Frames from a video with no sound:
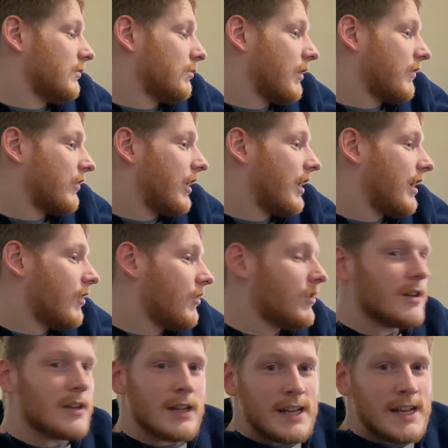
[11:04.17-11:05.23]
But for
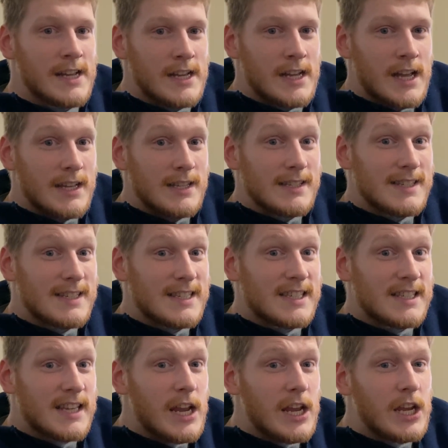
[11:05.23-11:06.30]
now,
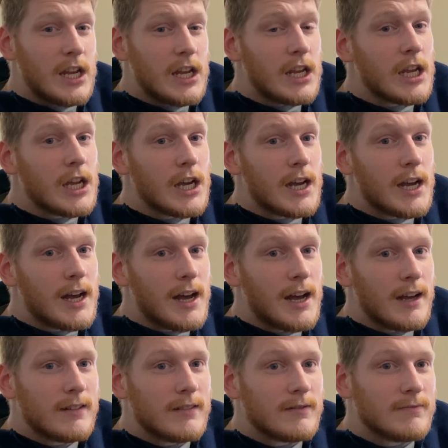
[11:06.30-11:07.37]
see
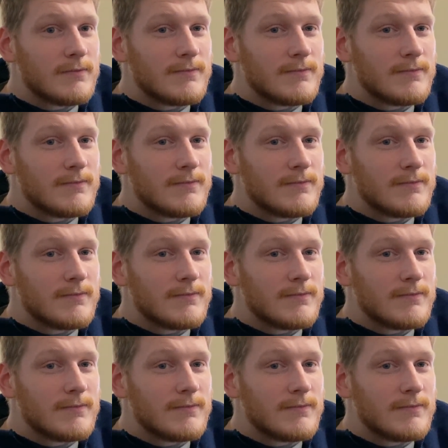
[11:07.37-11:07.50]
ya!